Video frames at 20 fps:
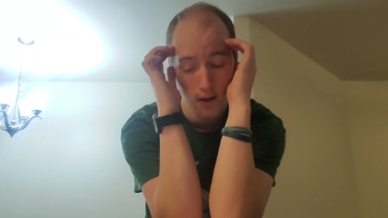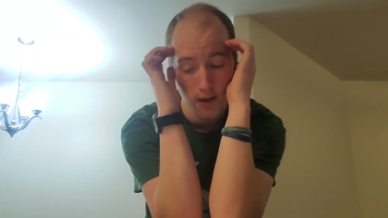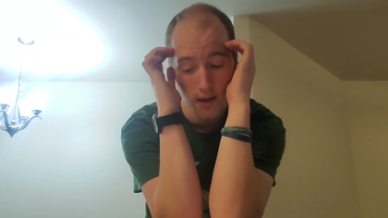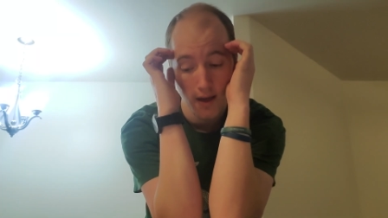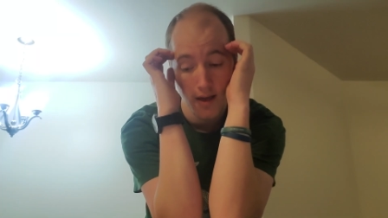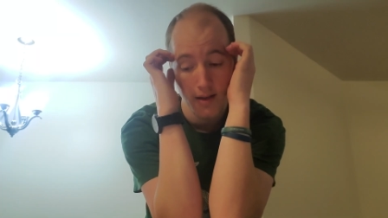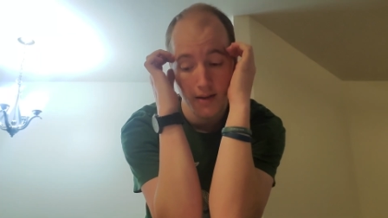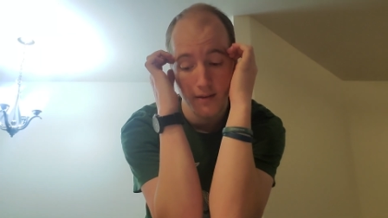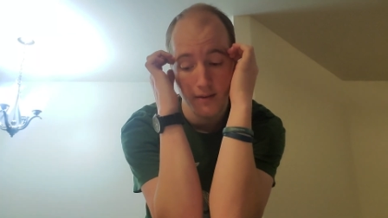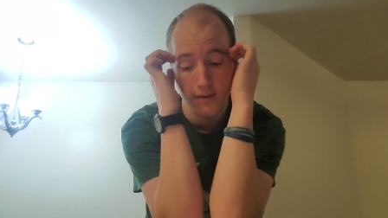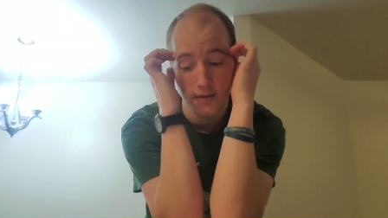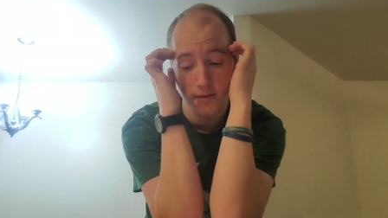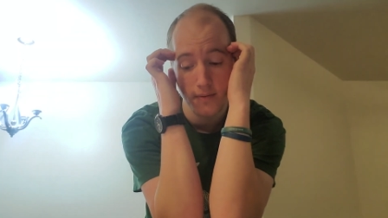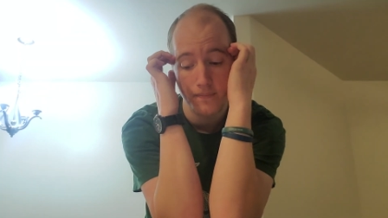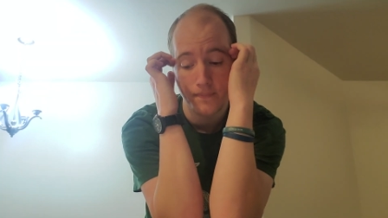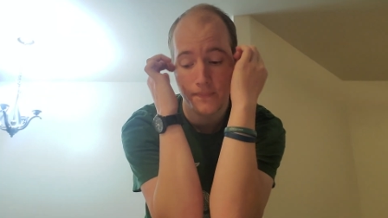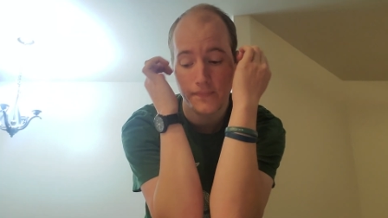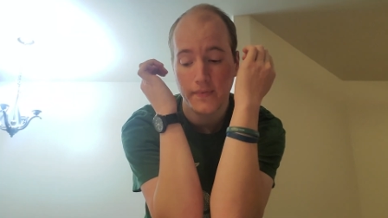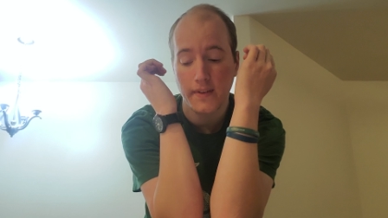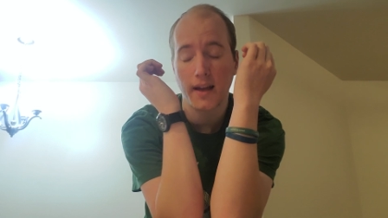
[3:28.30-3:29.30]
and
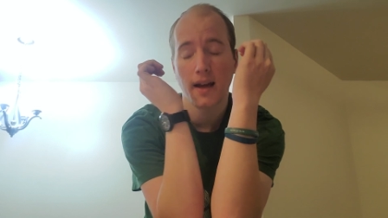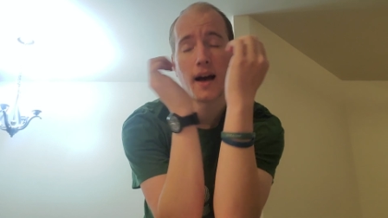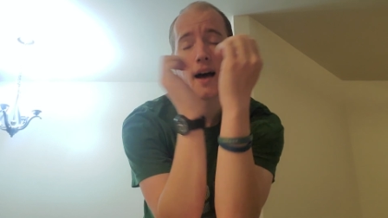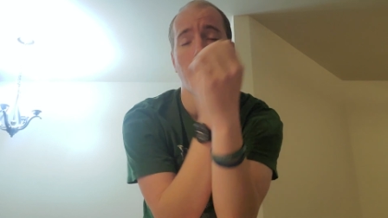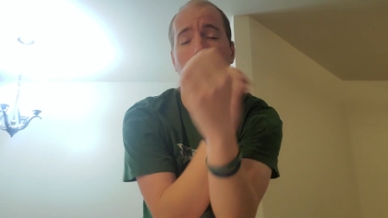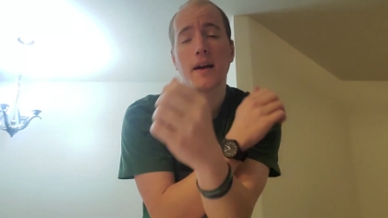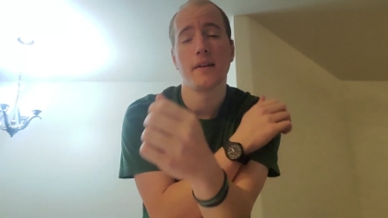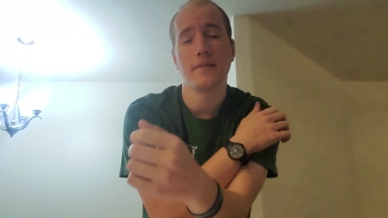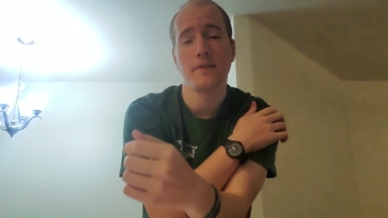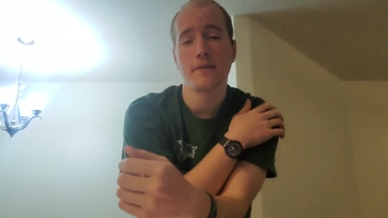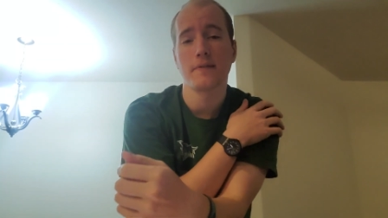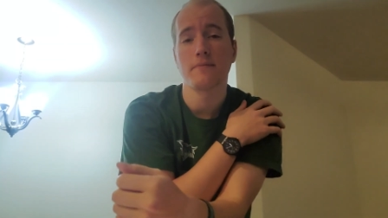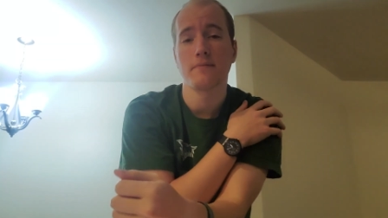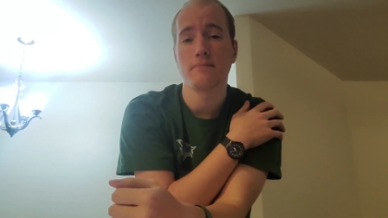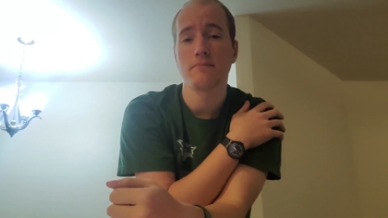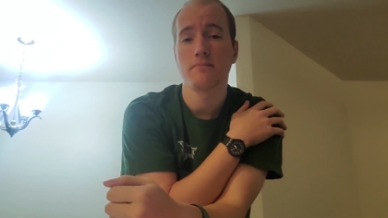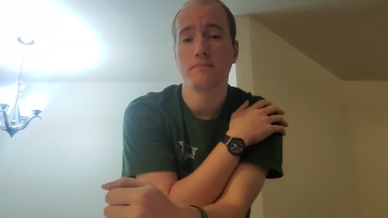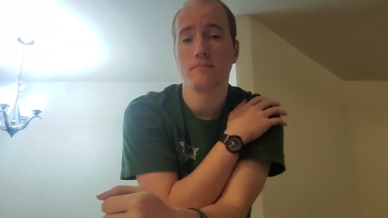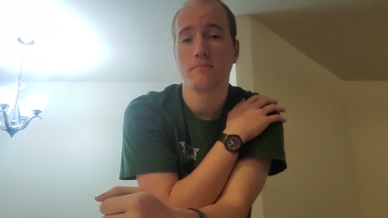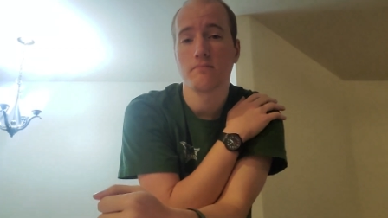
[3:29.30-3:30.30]
I've
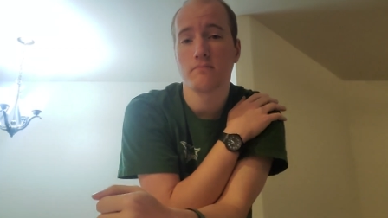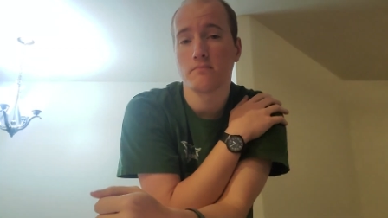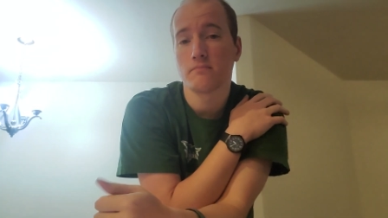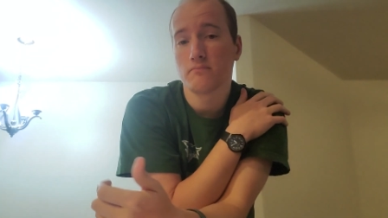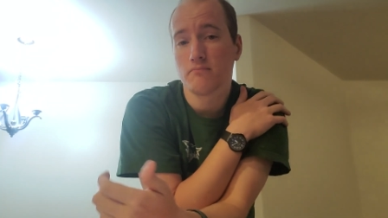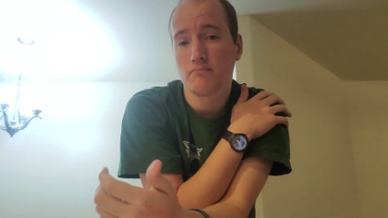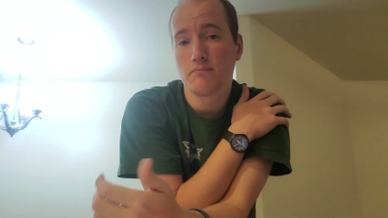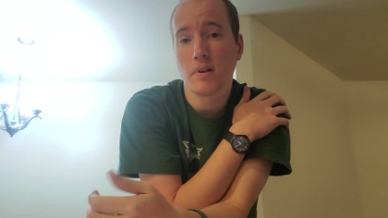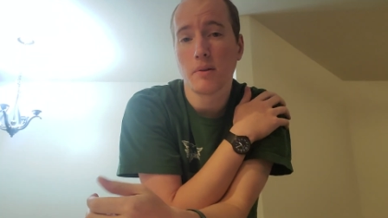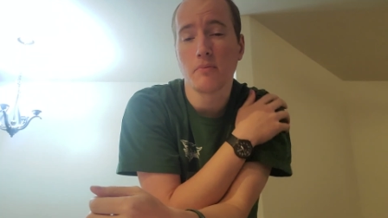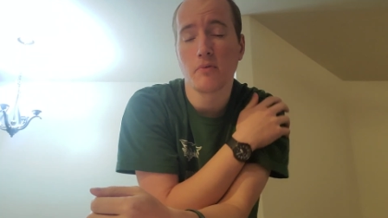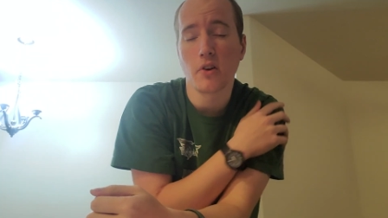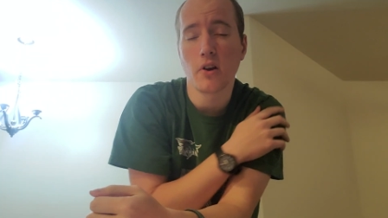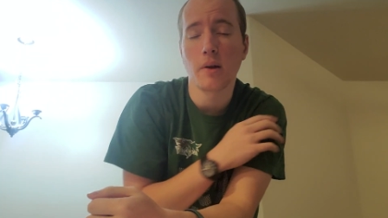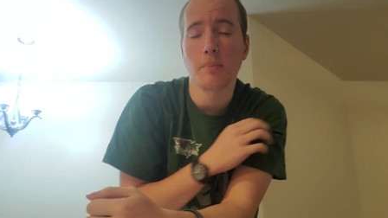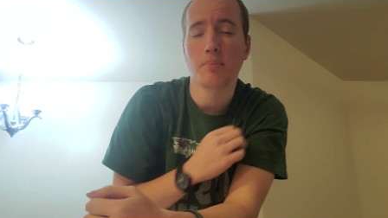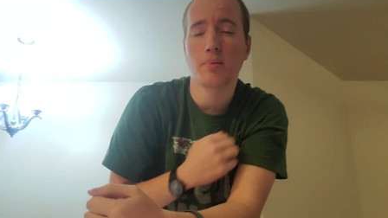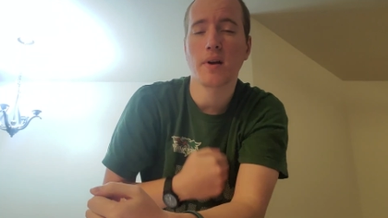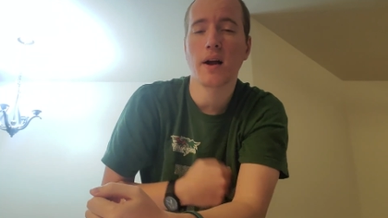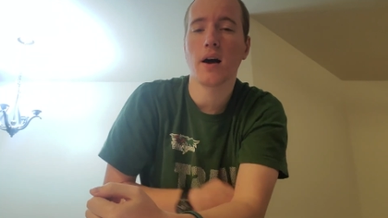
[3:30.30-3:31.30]
been very
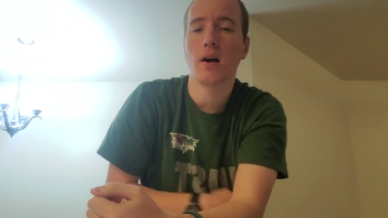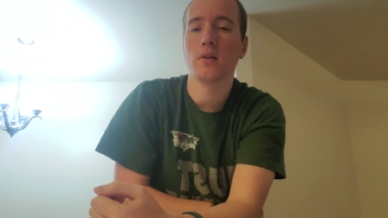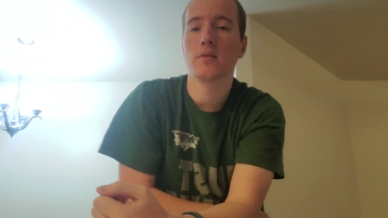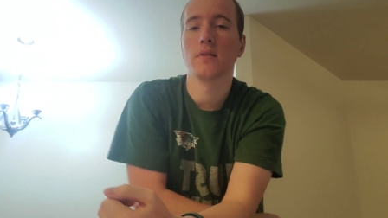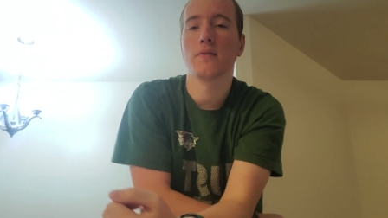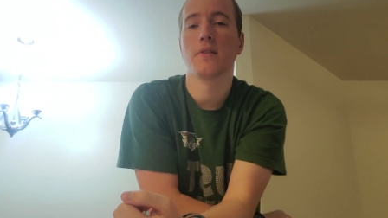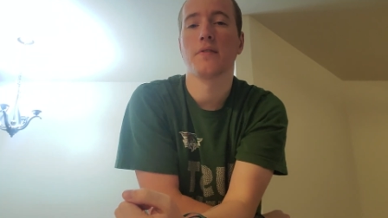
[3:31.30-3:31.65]
proud of